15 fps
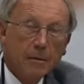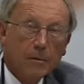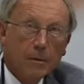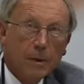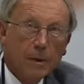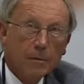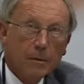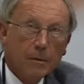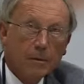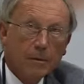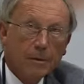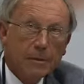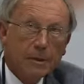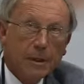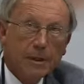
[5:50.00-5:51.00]
1
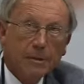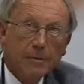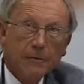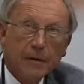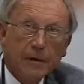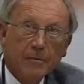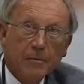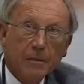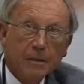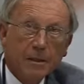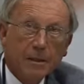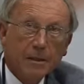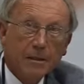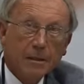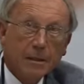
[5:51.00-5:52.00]
month,
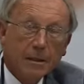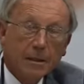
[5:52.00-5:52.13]
95%,